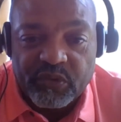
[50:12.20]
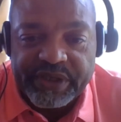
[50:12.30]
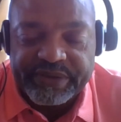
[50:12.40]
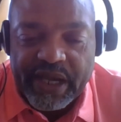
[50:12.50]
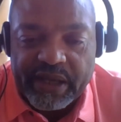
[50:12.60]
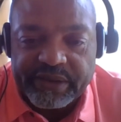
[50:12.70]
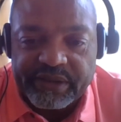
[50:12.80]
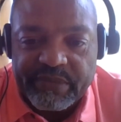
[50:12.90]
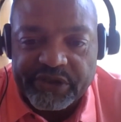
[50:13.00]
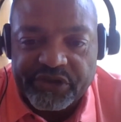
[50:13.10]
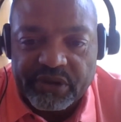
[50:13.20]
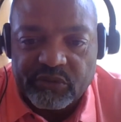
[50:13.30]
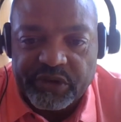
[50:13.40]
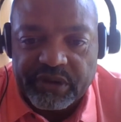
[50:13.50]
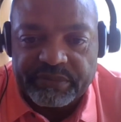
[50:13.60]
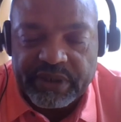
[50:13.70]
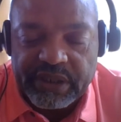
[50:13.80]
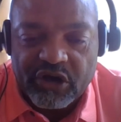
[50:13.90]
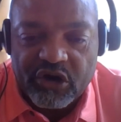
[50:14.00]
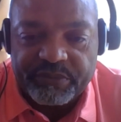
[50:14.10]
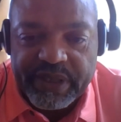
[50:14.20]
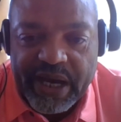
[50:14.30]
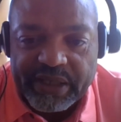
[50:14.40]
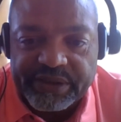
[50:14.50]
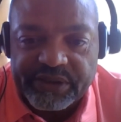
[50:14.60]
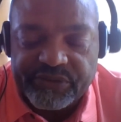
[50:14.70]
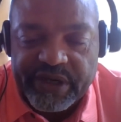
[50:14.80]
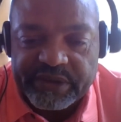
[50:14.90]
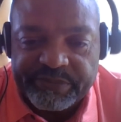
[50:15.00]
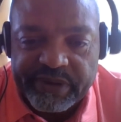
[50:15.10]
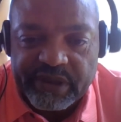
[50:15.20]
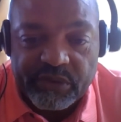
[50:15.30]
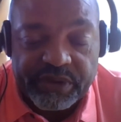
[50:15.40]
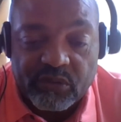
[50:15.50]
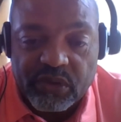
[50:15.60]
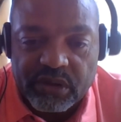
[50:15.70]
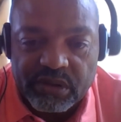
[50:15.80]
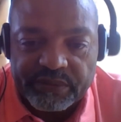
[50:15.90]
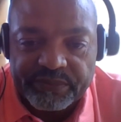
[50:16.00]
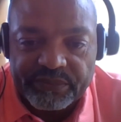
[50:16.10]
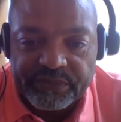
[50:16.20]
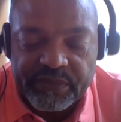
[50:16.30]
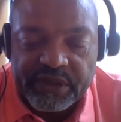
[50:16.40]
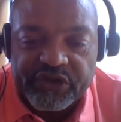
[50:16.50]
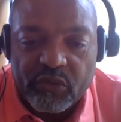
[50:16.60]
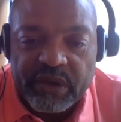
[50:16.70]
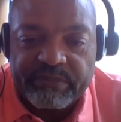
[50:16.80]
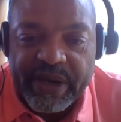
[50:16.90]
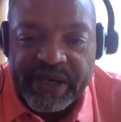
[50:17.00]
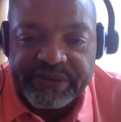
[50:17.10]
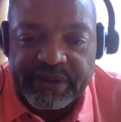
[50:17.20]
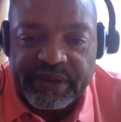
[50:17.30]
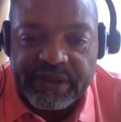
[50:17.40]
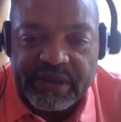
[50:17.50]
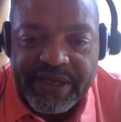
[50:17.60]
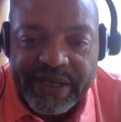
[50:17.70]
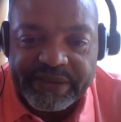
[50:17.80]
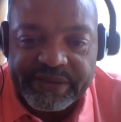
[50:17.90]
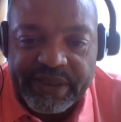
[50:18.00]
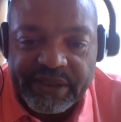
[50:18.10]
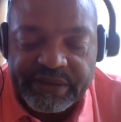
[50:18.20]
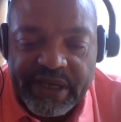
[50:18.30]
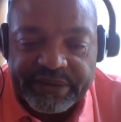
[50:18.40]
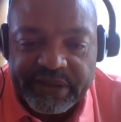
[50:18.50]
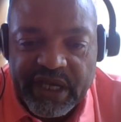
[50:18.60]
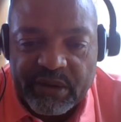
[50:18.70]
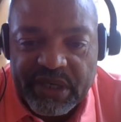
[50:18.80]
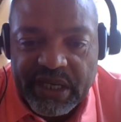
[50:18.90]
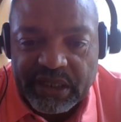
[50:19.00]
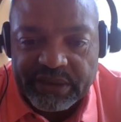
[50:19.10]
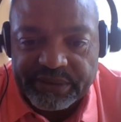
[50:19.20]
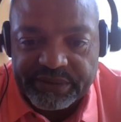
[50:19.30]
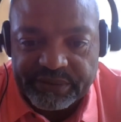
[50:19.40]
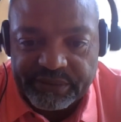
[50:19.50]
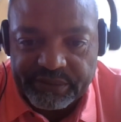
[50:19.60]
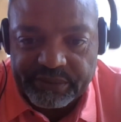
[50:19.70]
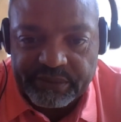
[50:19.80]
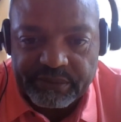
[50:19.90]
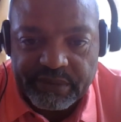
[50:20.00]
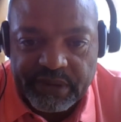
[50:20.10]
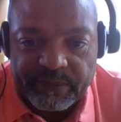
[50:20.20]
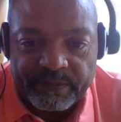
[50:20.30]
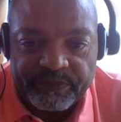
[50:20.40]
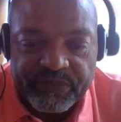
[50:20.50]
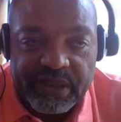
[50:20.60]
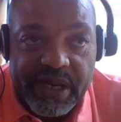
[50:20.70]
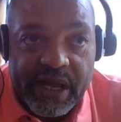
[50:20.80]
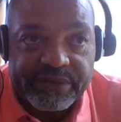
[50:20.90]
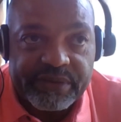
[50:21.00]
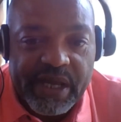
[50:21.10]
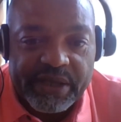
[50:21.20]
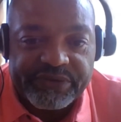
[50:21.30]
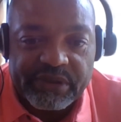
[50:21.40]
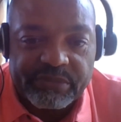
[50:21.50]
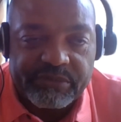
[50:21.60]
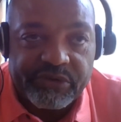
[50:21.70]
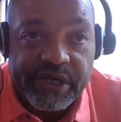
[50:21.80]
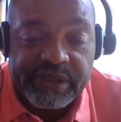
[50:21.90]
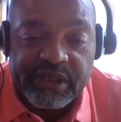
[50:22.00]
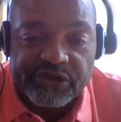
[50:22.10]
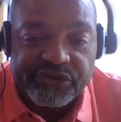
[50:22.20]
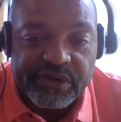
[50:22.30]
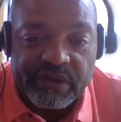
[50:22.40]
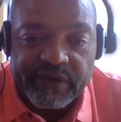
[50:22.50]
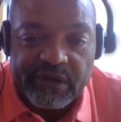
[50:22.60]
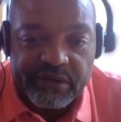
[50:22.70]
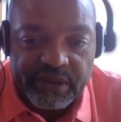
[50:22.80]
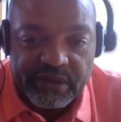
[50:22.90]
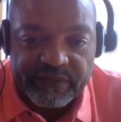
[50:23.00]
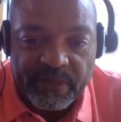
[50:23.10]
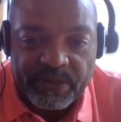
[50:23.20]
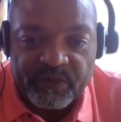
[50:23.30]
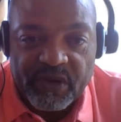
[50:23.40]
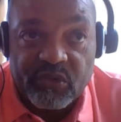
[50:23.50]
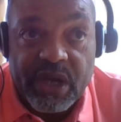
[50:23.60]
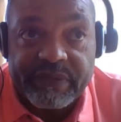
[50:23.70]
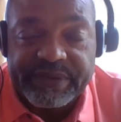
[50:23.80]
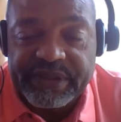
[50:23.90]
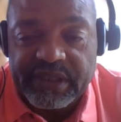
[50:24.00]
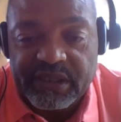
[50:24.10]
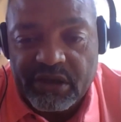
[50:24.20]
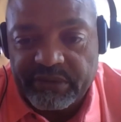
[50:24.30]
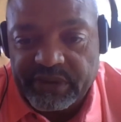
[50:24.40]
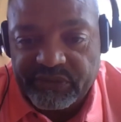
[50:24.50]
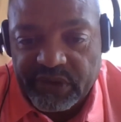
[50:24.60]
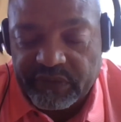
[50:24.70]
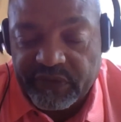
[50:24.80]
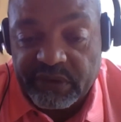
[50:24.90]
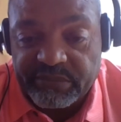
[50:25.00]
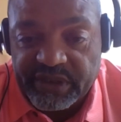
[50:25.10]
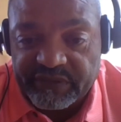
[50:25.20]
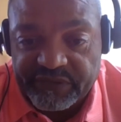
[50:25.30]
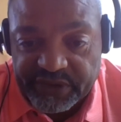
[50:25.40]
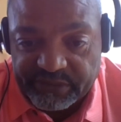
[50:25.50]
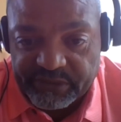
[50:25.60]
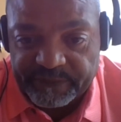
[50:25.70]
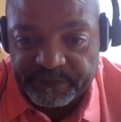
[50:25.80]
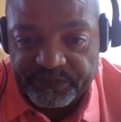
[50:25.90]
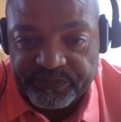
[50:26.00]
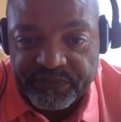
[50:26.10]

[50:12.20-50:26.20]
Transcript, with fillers: Well, we decided to make sure that we were completely open, honest, and transparent with the world. So we based it in the United States, not the Cayman Islands. Right. Not not some crazy country you never heard of. We have a CEO that's very very visible.